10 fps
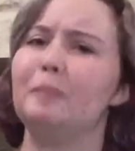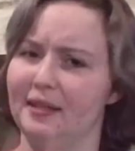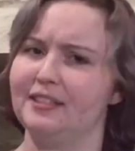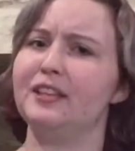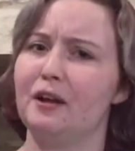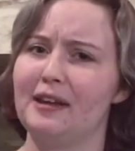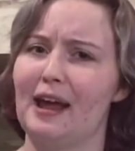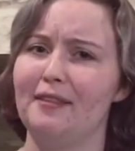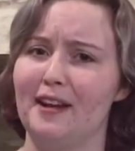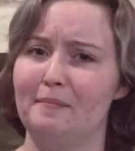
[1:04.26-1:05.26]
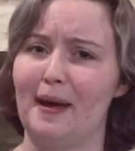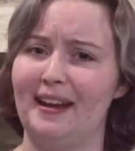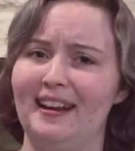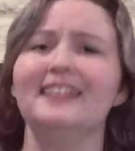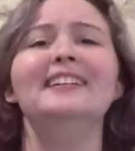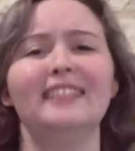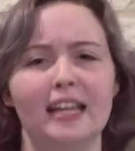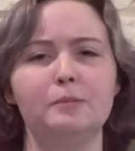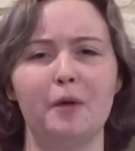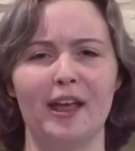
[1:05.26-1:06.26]
but slow down there, buddy.
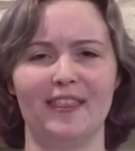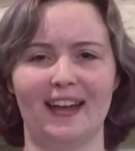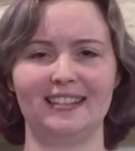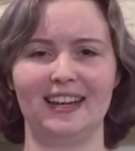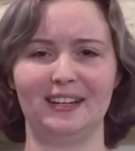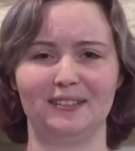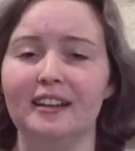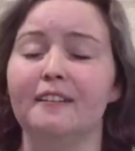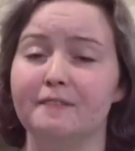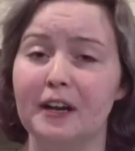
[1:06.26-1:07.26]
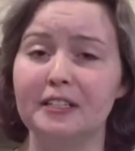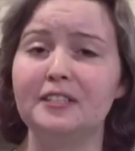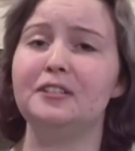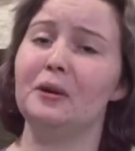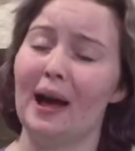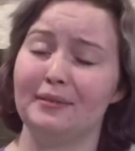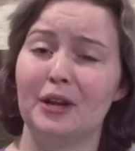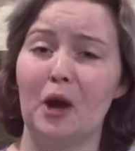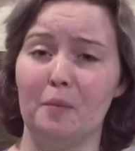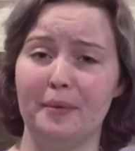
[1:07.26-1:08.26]
Let's break that down. First, you have
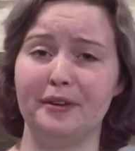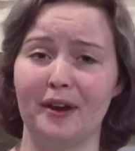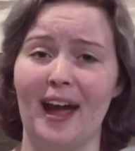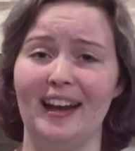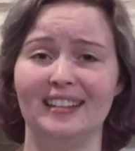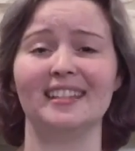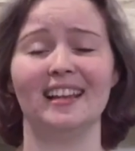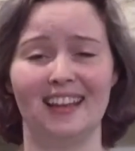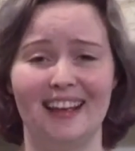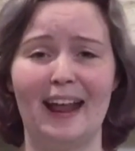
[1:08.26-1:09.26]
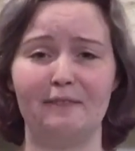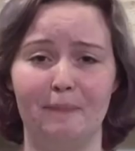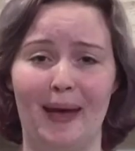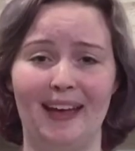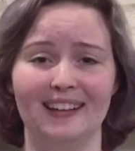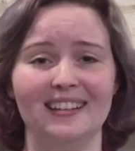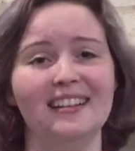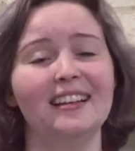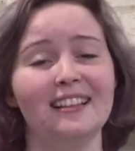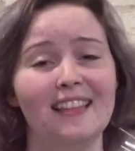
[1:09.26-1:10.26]
to open your eyes and get out of bed.
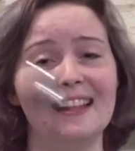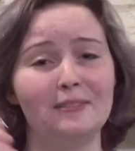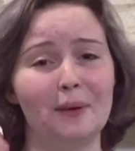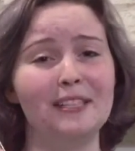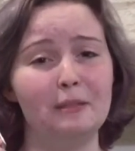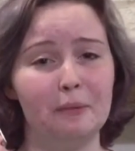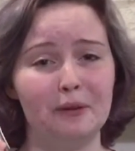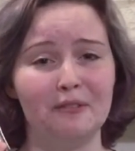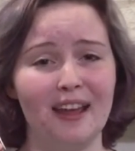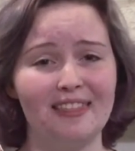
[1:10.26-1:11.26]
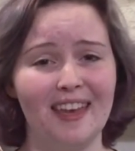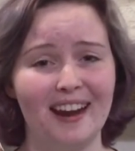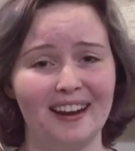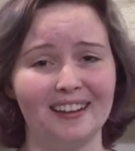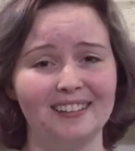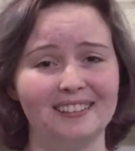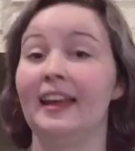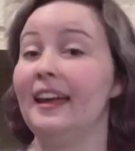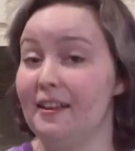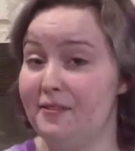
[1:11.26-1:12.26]
That's one spoon right there.
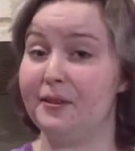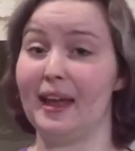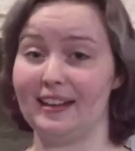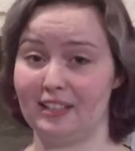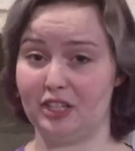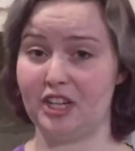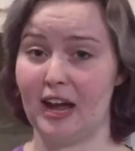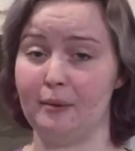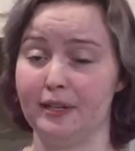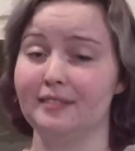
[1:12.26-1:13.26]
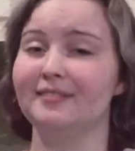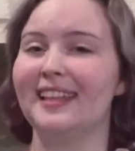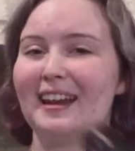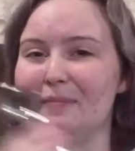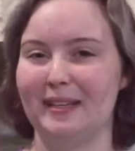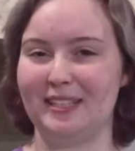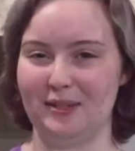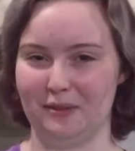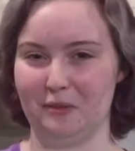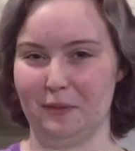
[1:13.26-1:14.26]
If you'd like to shower, that'll be
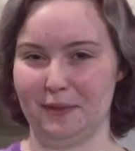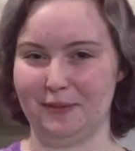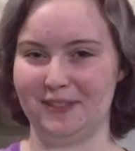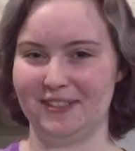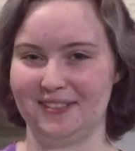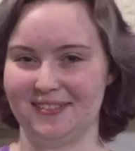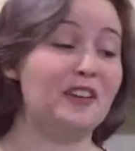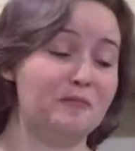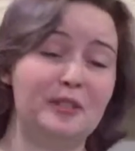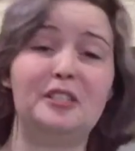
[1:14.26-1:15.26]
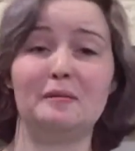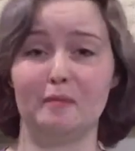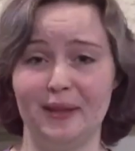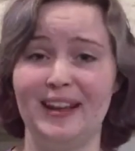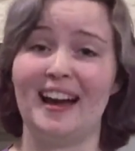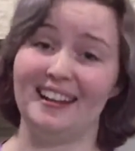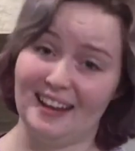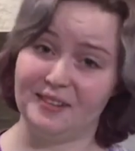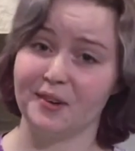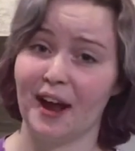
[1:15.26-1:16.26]
two spoons. You've presumably got to
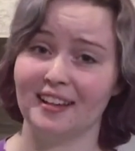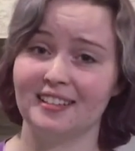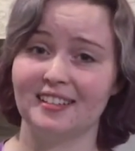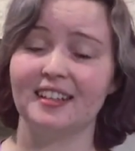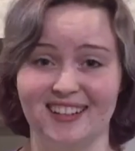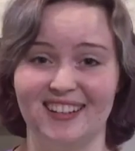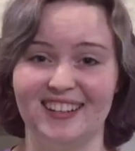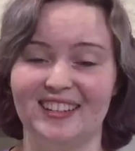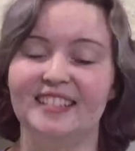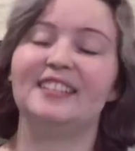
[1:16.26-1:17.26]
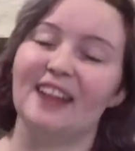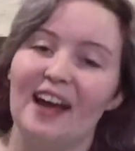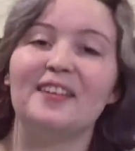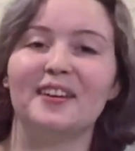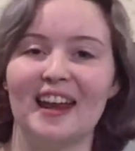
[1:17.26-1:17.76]
get dressed. So now you can